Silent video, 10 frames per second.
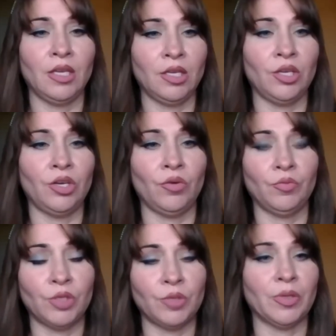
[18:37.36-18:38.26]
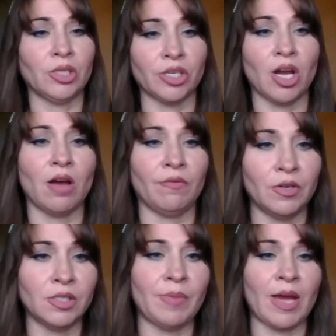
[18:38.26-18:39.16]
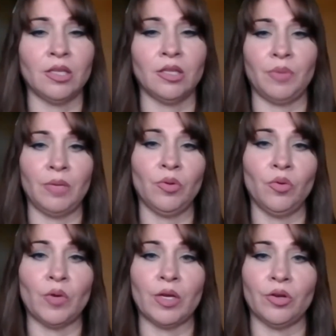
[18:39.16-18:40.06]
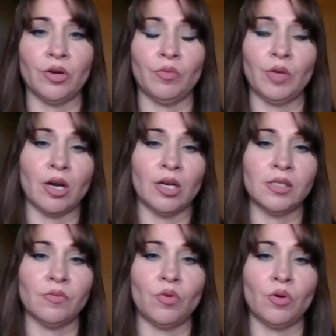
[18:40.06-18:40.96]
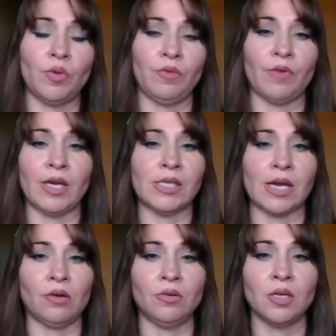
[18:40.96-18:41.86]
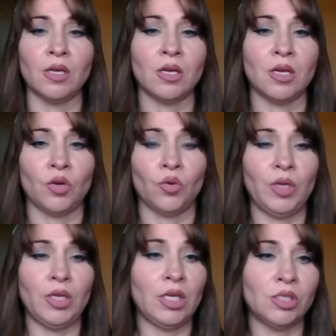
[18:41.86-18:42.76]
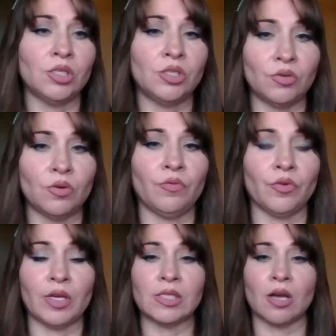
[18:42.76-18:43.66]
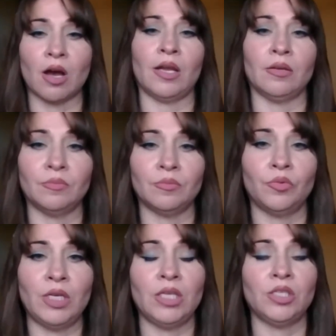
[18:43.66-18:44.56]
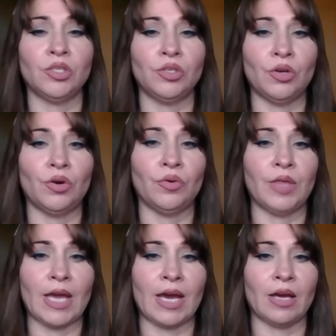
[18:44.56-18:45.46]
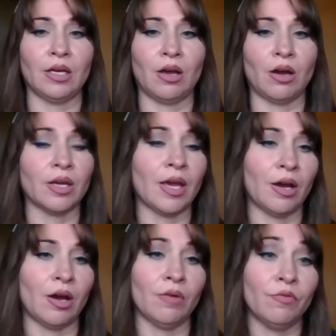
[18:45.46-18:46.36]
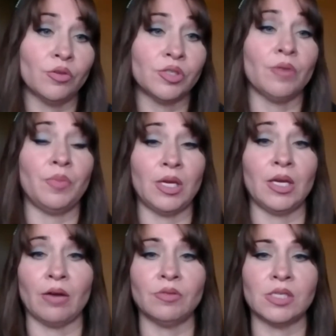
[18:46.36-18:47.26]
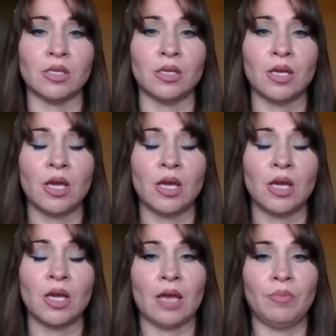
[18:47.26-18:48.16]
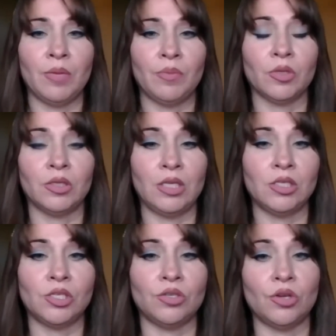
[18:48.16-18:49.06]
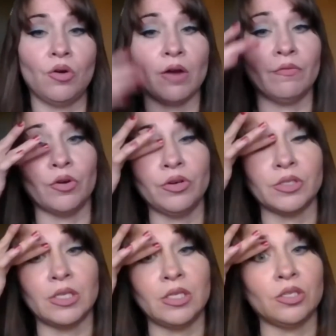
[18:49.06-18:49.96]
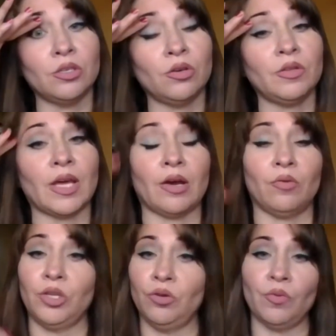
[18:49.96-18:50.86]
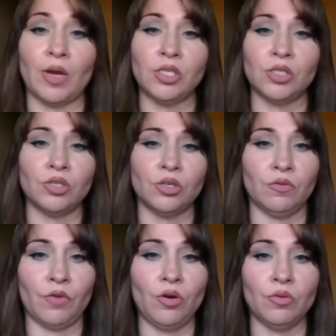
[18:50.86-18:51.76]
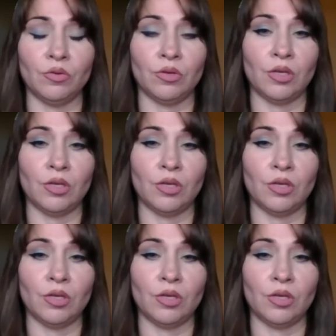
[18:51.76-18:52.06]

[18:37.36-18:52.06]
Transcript: think, you know, to build our confidence back in the people, whether regardless of what we find out, we need to do a forensic audit. We need to know that our votes are being counted, and people need to know, our voters need to know that when you register to vote,